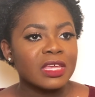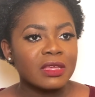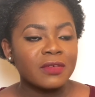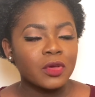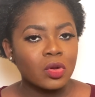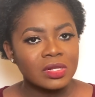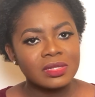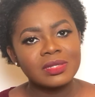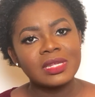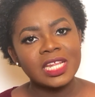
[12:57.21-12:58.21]
If you're
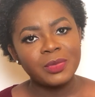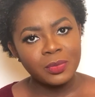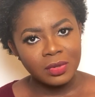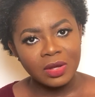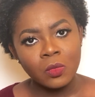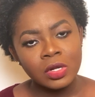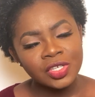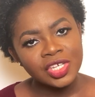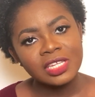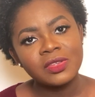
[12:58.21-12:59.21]
consistent, people are
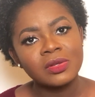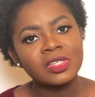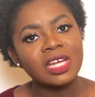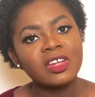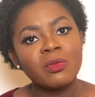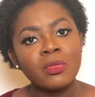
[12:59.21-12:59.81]
watching your channel